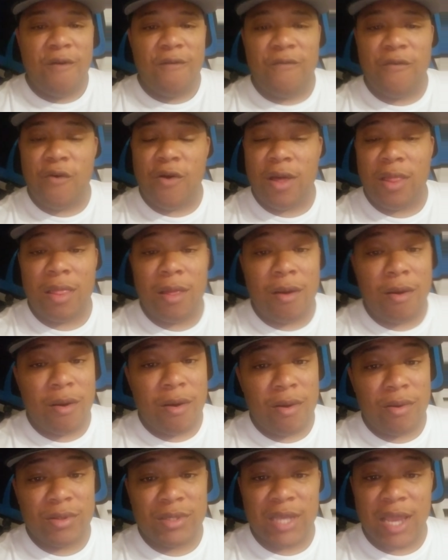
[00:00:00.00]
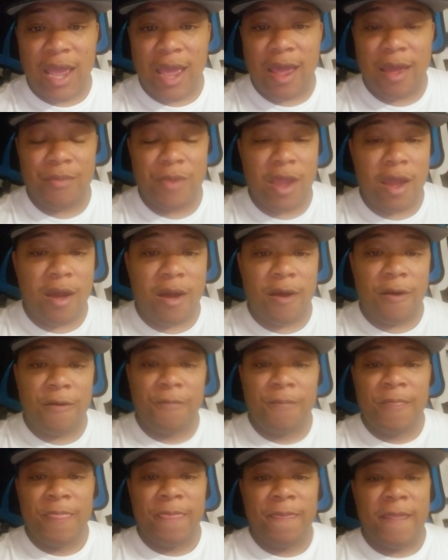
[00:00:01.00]
for a long time, y'all.
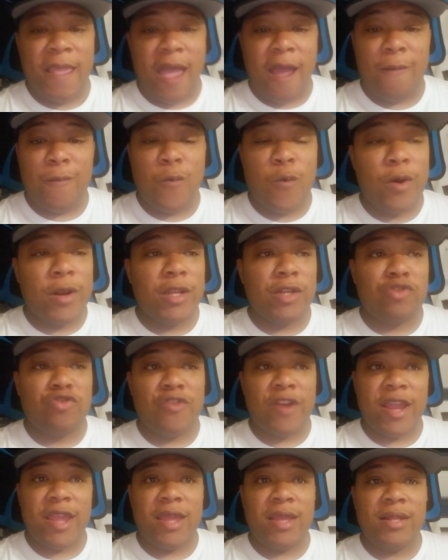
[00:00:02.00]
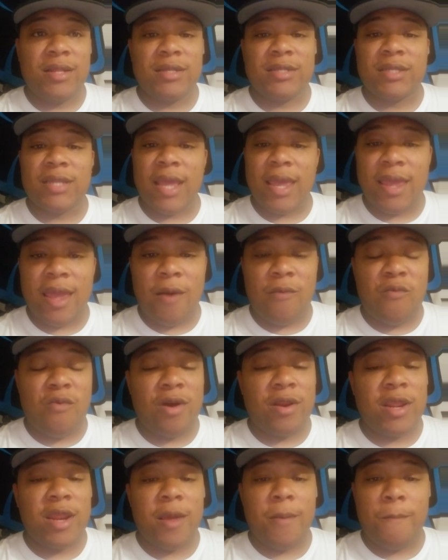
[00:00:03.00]
I wanted Trey to stay. I
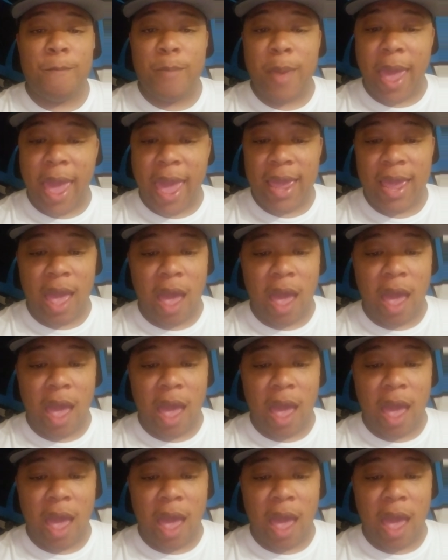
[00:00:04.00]
wanted him back.